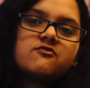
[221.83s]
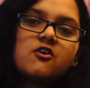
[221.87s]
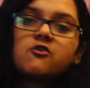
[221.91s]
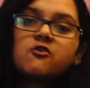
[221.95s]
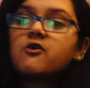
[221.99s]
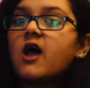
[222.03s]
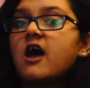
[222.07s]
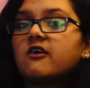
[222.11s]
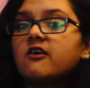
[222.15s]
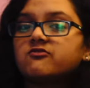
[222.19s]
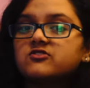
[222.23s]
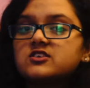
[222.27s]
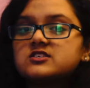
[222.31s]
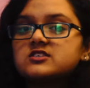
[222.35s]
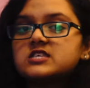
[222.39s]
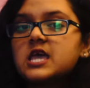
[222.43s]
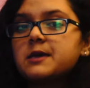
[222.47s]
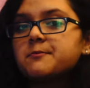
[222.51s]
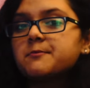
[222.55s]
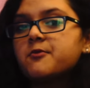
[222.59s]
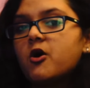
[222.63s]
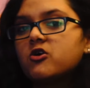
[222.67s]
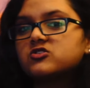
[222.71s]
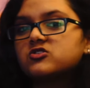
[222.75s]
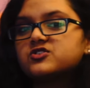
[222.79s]
around the
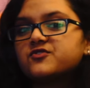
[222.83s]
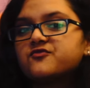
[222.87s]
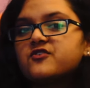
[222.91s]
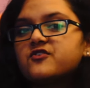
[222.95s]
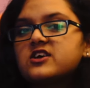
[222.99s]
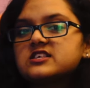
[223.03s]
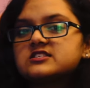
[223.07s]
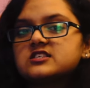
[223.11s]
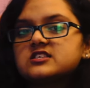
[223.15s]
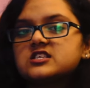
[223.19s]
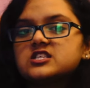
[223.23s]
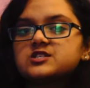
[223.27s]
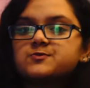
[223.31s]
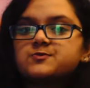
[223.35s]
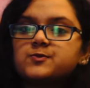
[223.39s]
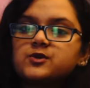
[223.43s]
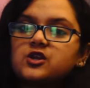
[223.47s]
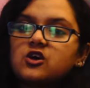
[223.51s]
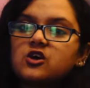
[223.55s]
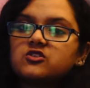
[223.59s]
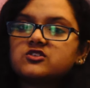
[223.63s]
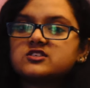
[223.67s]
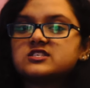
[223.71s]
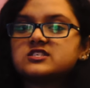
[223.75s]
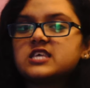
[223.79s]
same halls of residence but
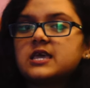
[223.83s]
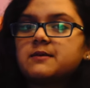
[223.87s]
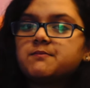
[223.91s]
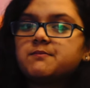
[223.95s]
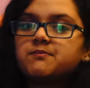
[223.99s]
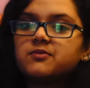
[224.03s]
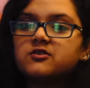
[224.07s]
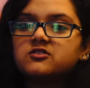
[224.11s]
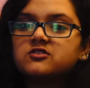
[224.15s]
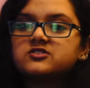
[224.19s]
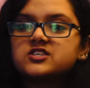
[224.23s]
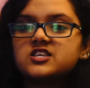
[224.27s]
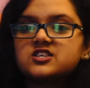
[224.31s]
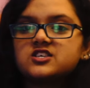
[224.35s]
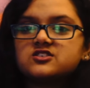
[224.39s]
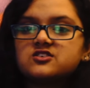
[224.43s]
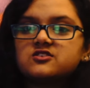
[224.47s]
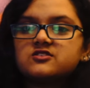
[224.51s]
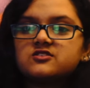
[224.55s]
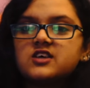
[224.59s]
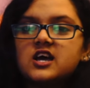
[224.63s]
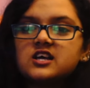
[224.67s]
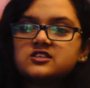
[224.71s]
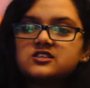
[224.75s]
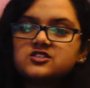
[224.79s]
not the same building,
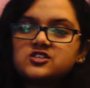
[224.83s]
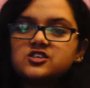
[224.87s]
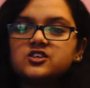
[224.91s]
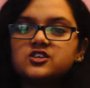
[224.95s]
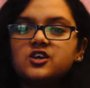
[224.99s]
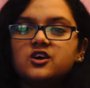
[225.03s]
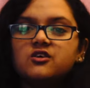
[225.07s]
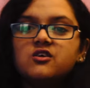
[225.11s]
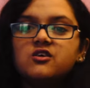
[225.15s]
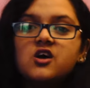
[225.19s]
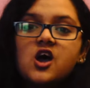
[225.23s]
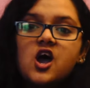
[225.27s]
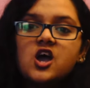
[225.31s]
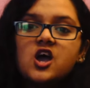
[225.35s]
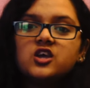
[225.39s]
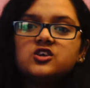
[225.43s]
so that, you know,